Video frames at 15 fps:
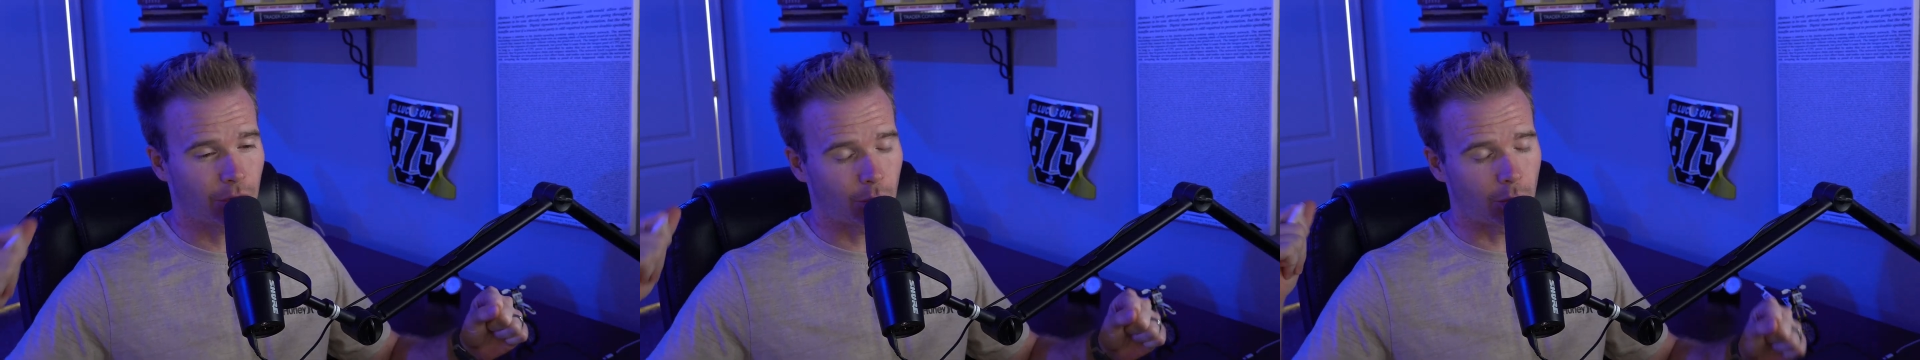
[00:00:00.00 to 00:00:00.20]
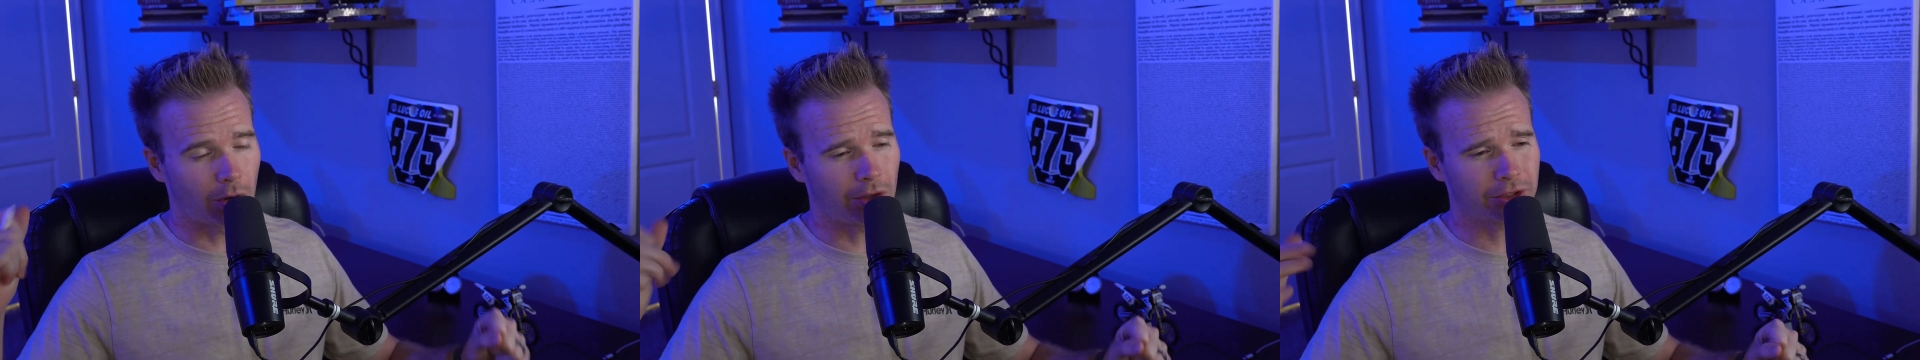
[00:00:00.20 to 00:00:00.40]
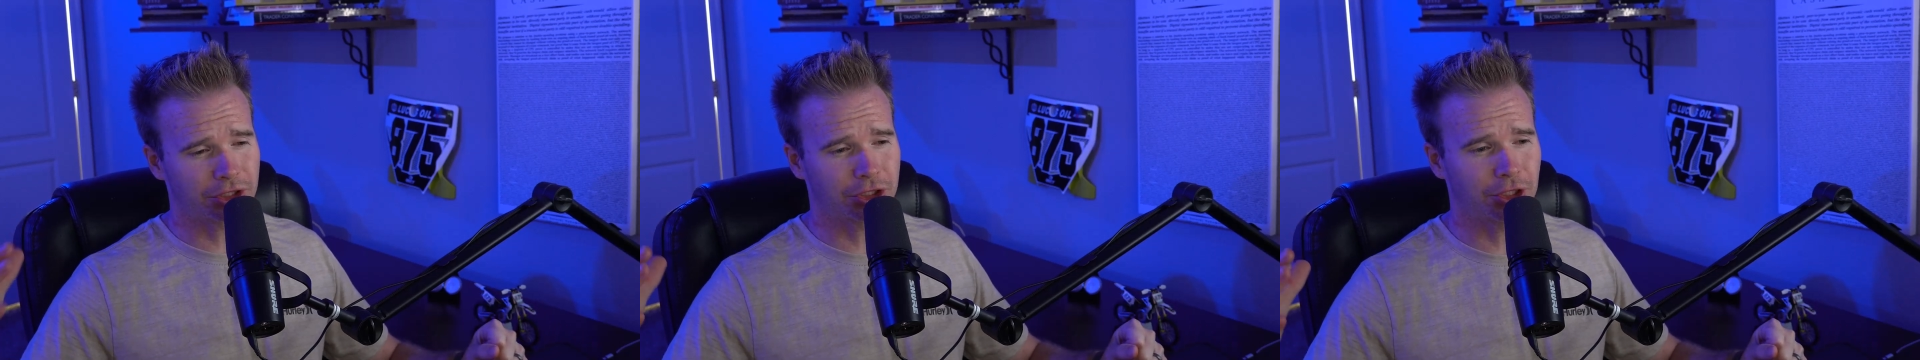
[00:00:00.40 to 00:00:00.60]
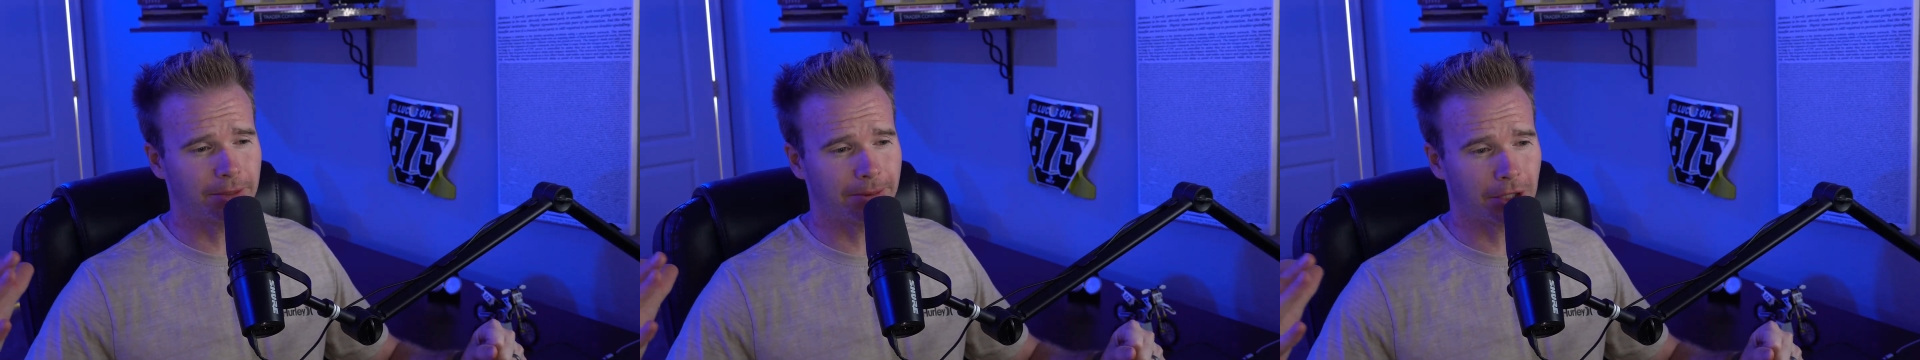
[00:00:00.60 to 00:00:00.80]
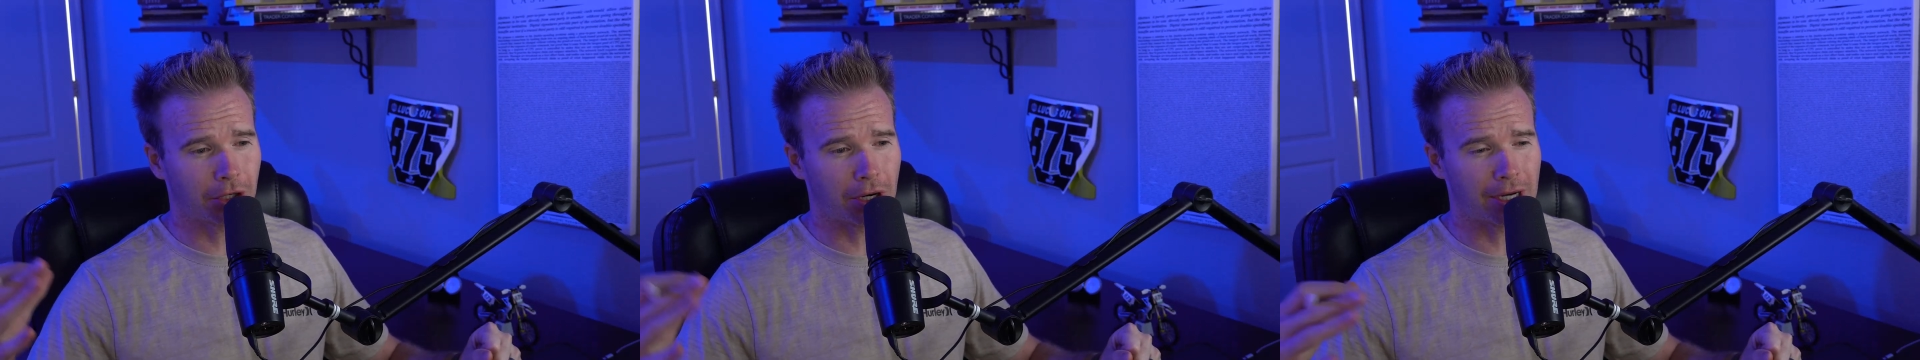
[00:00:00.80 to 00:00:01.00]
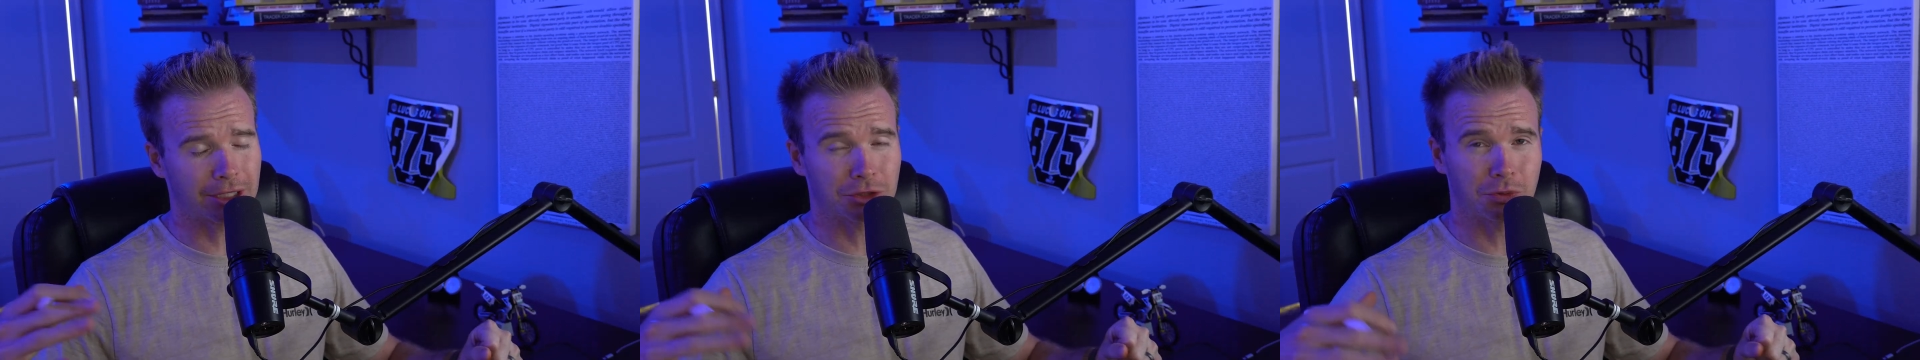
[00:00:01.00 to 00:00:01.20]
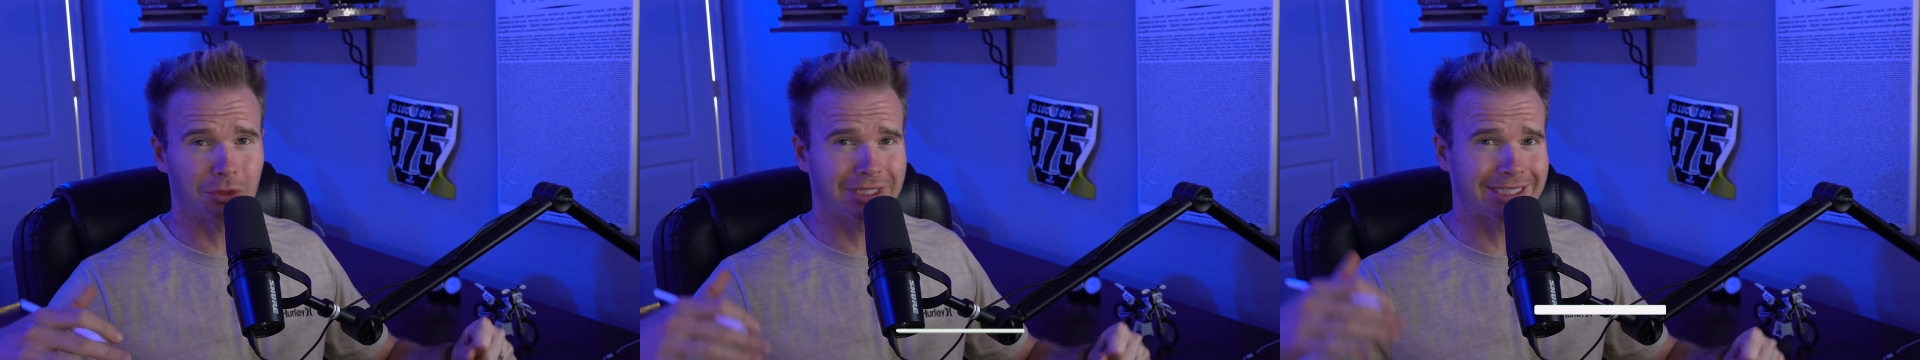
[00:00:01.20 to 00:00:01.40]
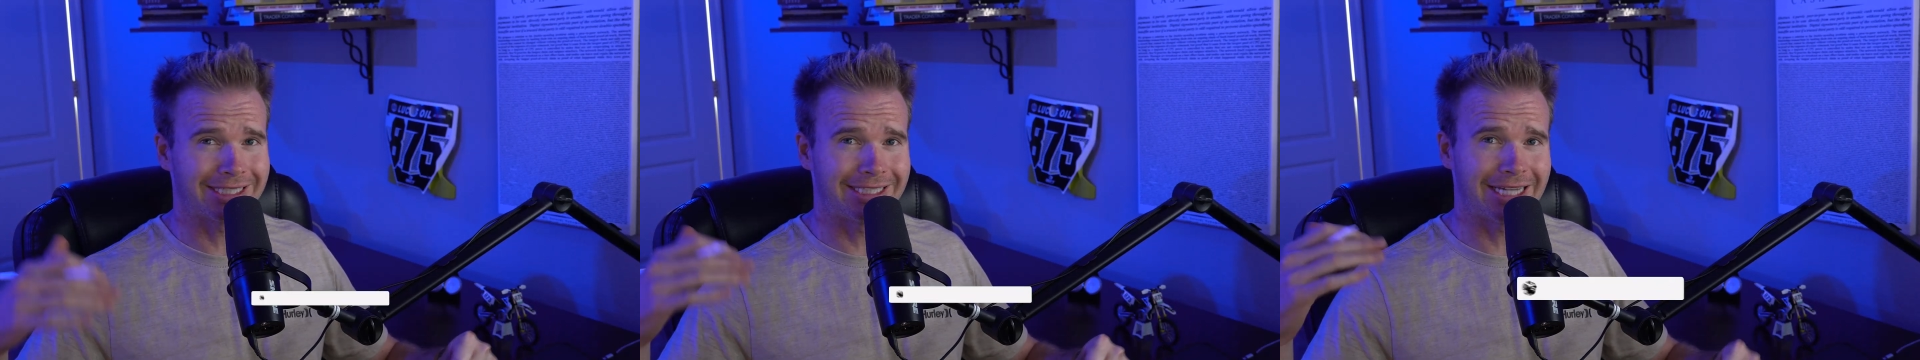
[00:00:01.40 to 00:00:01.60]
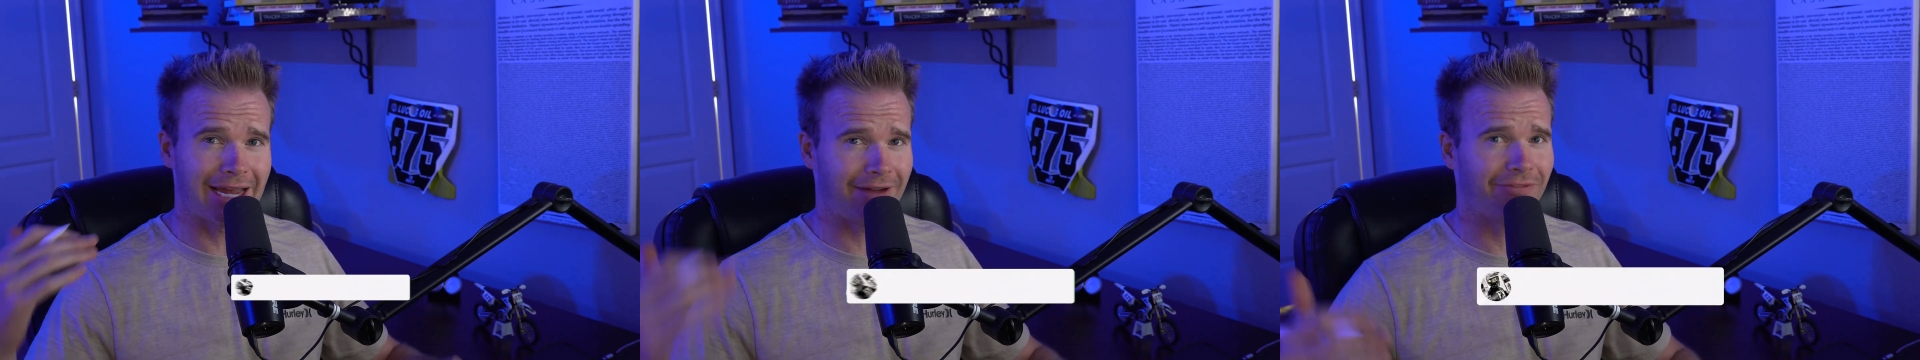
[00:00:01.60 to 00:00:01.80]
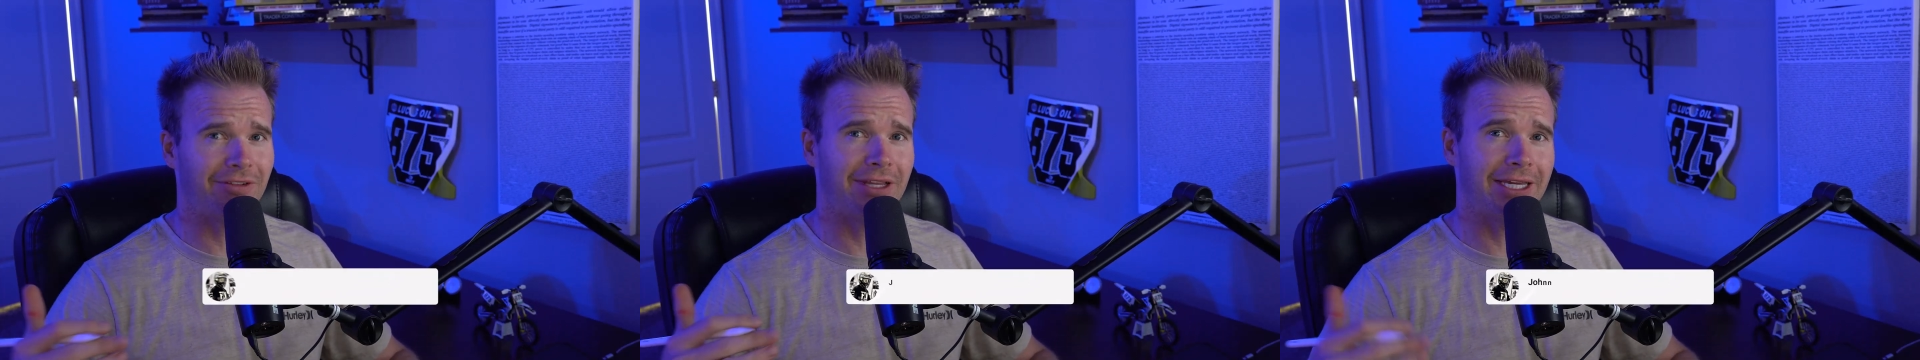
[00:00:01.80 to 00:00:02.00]
World Supercross was
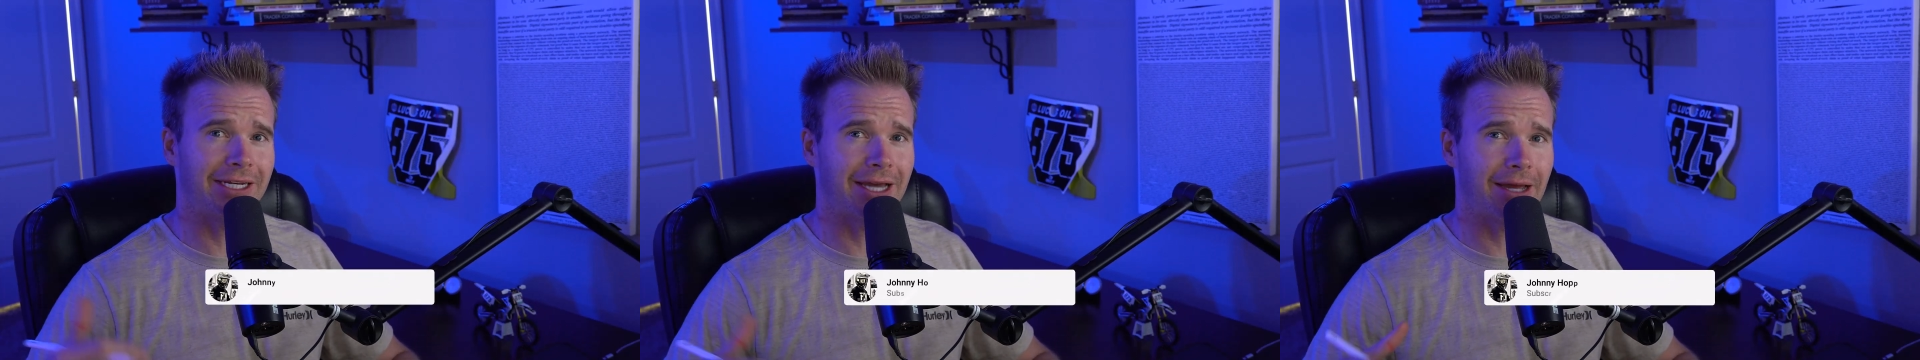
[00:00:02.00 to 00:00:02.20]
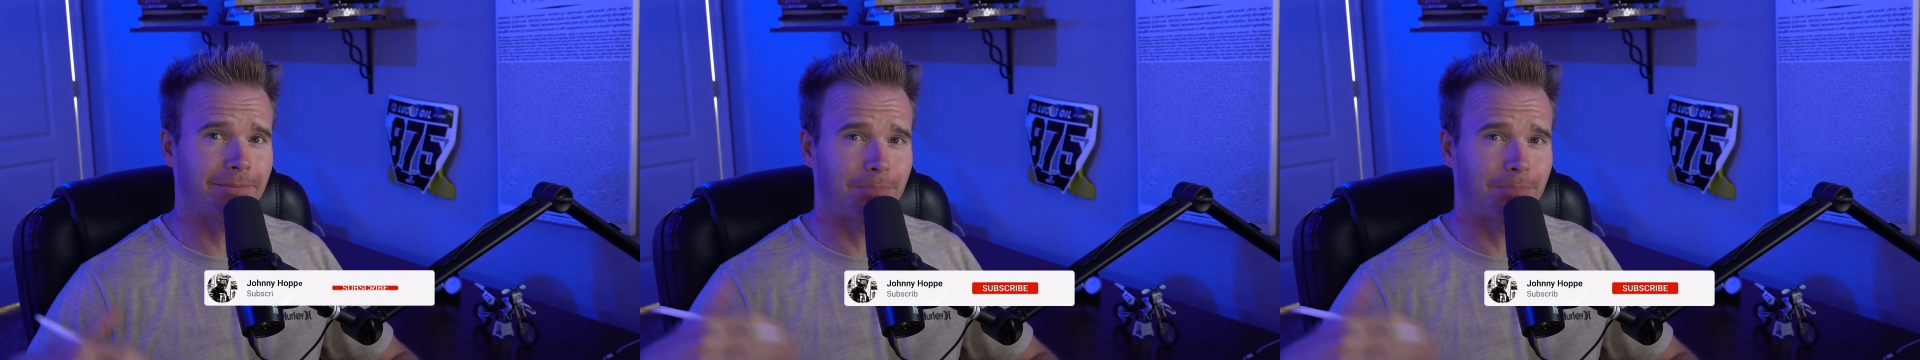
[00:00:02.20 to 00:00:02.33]
definitely not